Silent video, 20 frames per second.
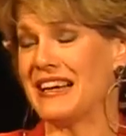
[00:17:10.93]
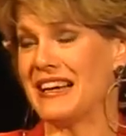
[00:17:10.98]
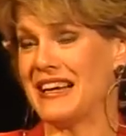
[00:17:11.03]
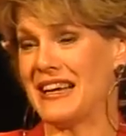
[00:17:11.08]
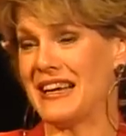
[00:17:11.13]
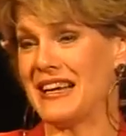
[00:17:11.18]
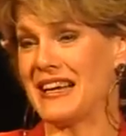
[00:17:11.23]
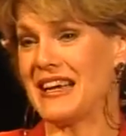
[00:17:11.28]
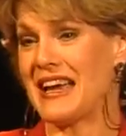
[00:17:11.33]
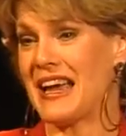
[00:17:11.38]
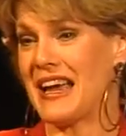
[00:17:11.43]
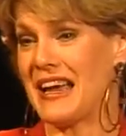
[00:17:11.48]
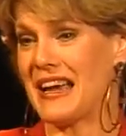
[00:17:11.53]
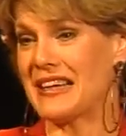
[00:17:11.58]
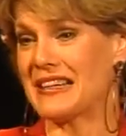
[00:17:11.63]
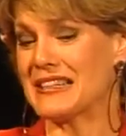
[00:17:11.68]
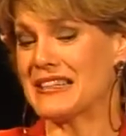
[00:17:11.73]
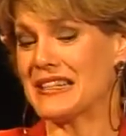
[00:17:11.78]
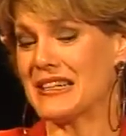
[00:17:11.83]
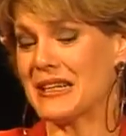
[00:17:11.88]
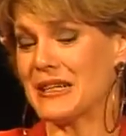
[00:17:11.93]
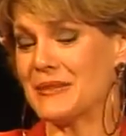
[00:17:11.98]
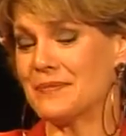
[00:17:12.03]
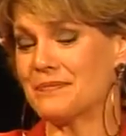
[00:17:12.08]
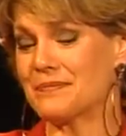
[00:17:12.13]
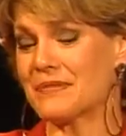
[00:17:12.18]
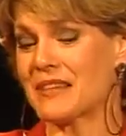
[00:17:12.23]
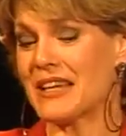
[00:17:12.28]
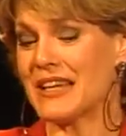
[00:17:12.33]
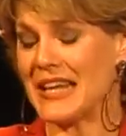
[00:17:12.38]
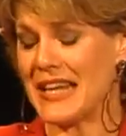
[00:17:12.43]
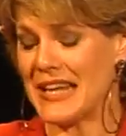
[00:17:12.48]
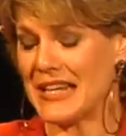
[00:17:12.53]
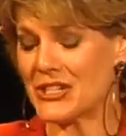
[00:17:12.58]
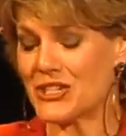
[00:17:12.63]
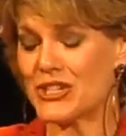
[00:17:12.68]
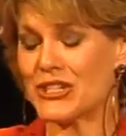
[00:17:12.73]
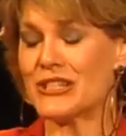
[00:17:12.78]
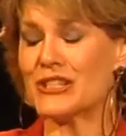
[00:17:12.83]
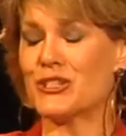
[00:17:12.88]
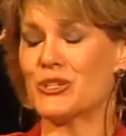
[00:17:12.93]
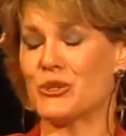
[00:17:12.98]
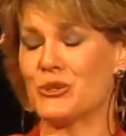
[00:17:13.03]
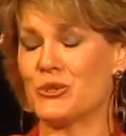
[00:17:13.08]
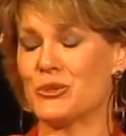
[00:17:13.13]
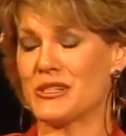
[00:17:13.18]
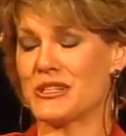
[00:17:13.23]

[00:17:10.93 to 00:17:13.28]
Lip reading: I had an agent who